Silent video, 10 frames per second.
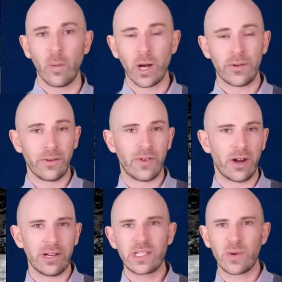a word
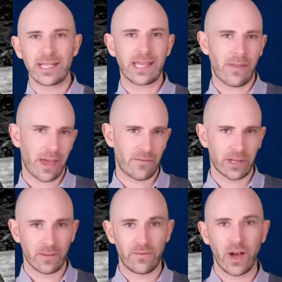referring to a South
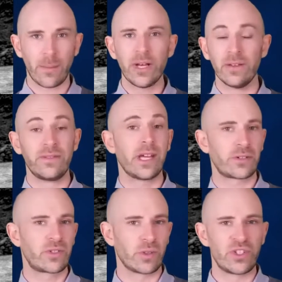African farmer of
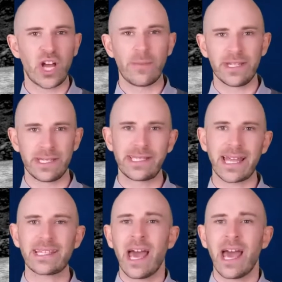Dutch or German descent,